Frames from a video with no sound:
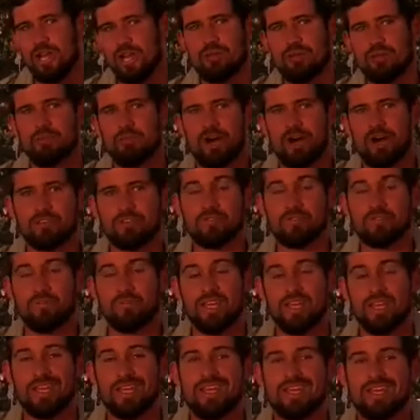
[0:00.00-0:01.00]
the early part of
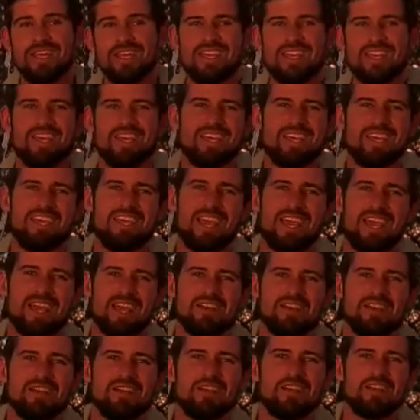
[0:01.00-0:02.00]
the week. He
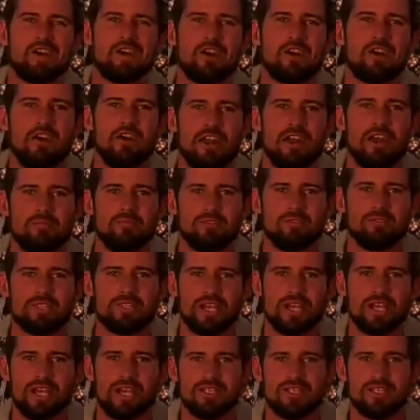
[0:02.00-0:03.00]
had an
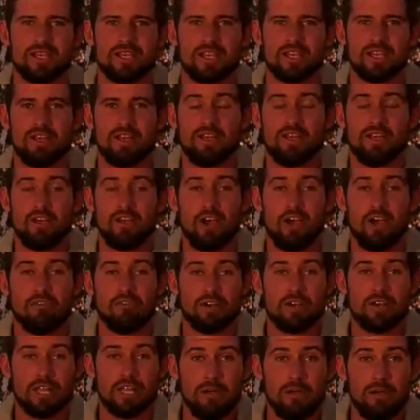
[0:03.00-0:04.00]
incredible sighting
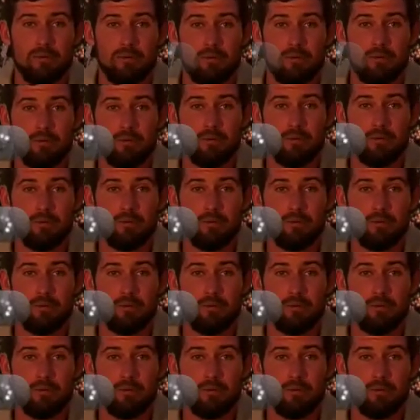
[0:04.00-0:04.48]
over a couple